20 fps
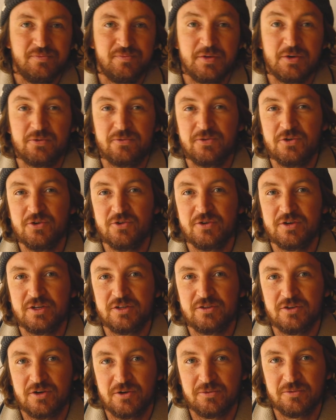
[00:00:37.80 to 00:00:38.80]
Now, if you're an
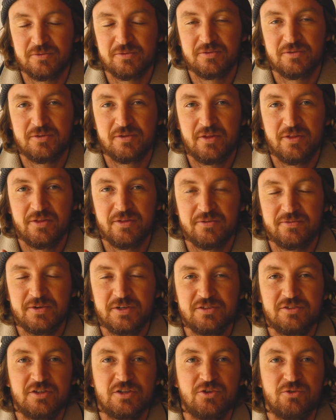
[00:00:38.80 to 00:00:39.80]
adult, the
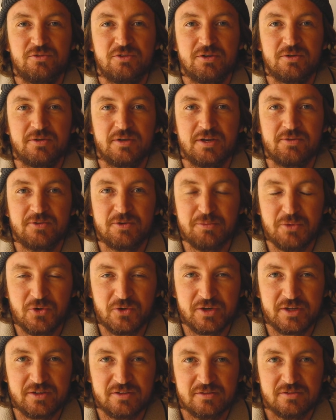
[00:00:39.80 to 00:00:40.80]
first thing you're doing every
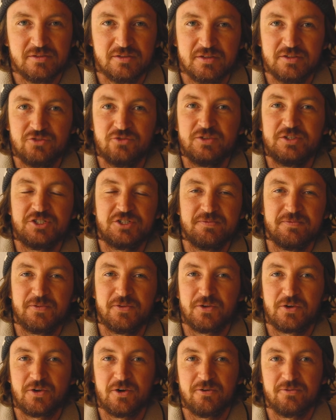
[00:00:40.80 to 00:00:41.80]
morning is reaching
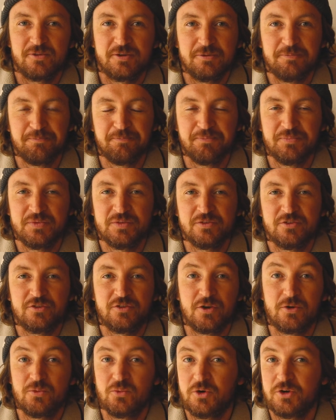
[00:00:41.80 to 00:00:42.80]
for the coffee.
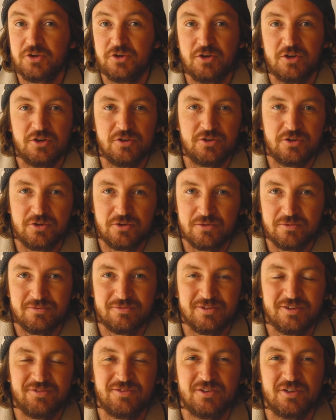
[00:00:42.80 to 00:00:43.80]
So what are you going to do
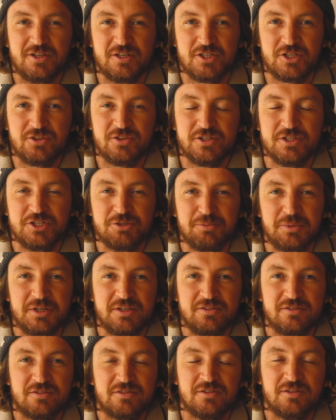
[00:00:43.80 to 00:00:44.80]
if you can't grind your
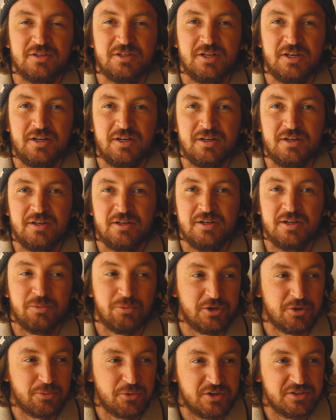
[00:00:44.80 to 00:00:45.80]
beans? And
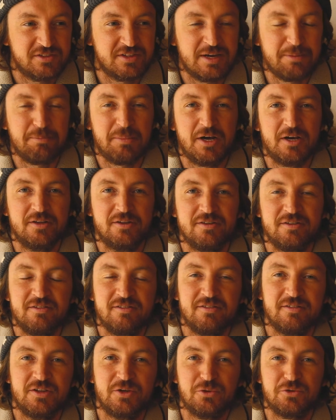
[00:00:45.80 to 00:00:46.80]
when you press that button,
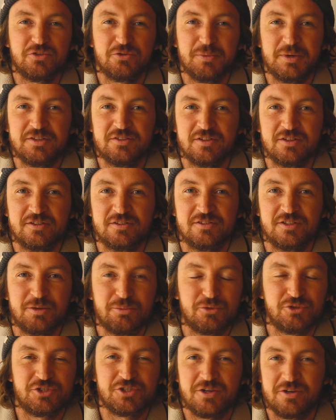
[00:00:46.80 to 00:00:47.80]
the automatic
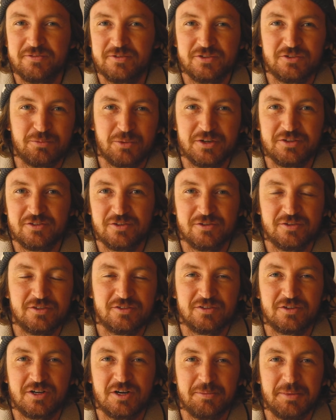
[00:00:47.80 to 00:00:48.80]
double shot of espresso
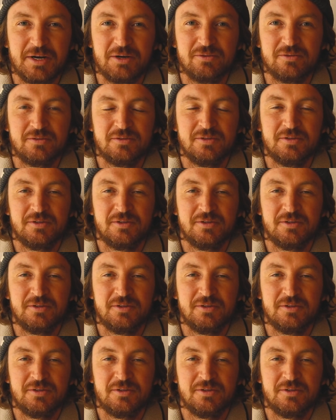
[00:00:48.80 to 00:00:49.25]
doesn't come out.